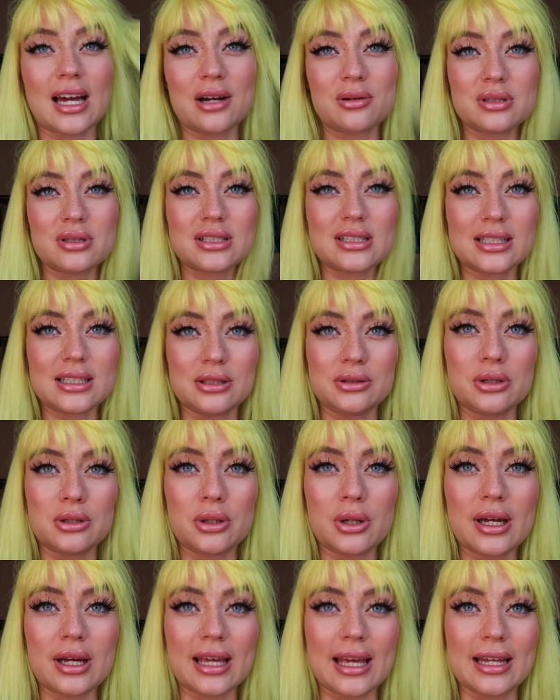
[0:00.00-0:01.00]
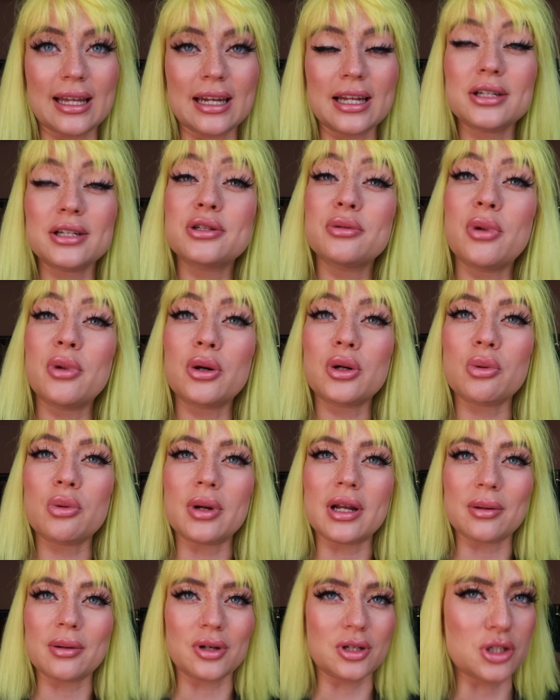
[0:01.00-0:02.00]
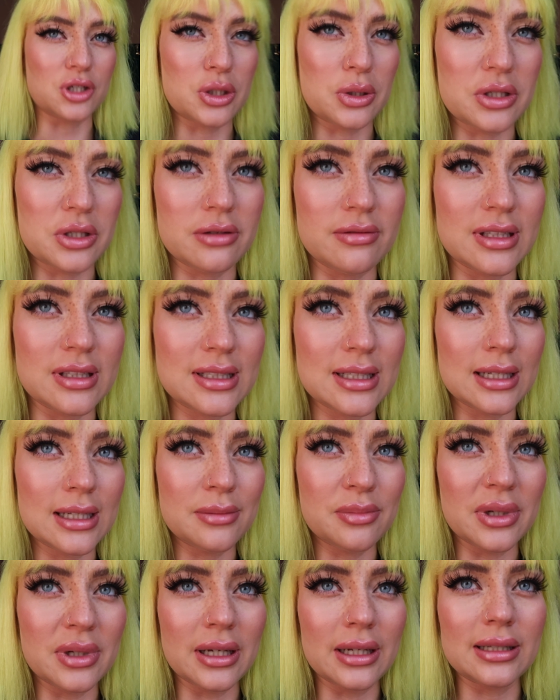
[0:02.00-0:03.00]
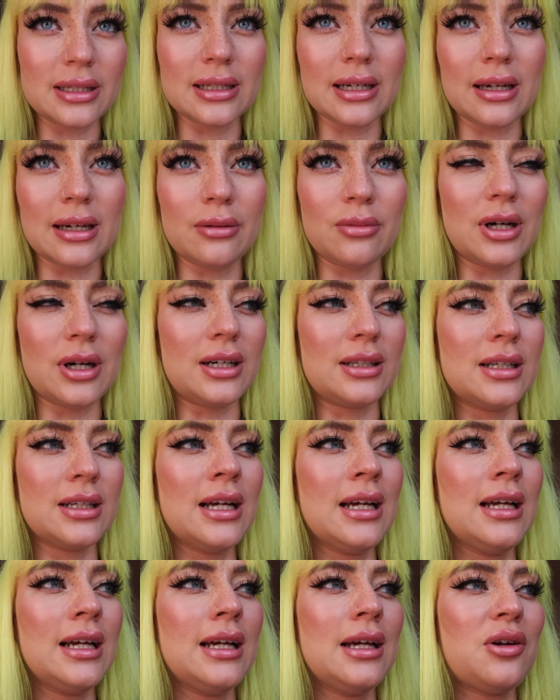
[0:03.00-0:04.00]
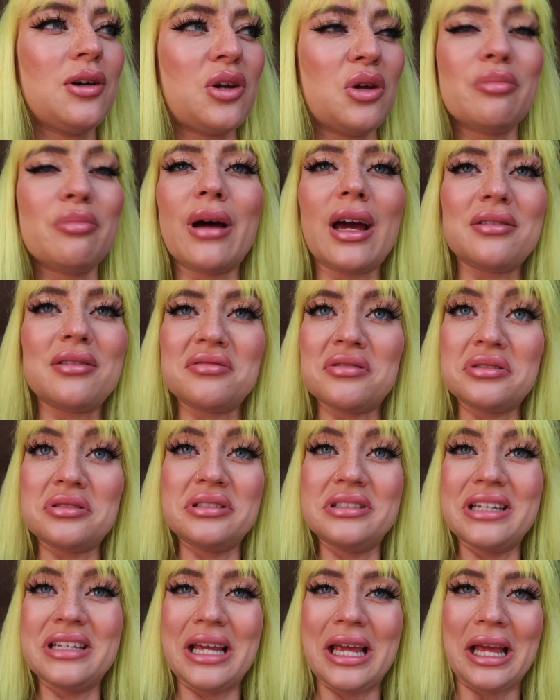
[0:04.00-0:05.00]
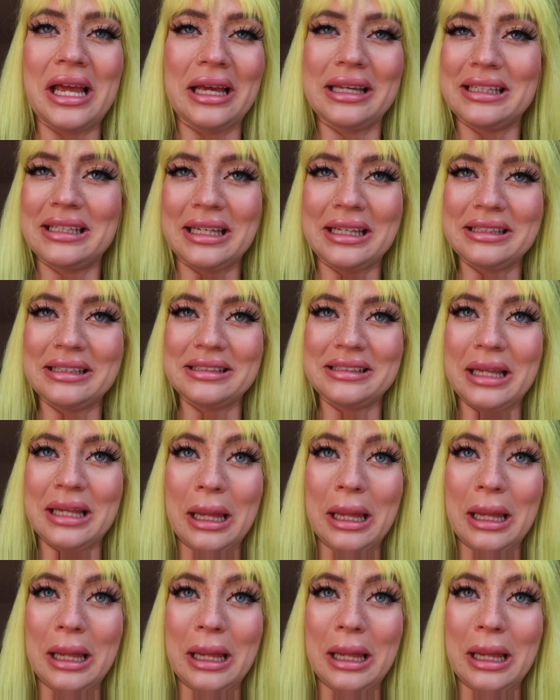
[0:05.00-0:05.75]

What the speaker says: I will see you again tomorrow when I'm gonna show it to Vincent, but well, goodbye for today, I guess.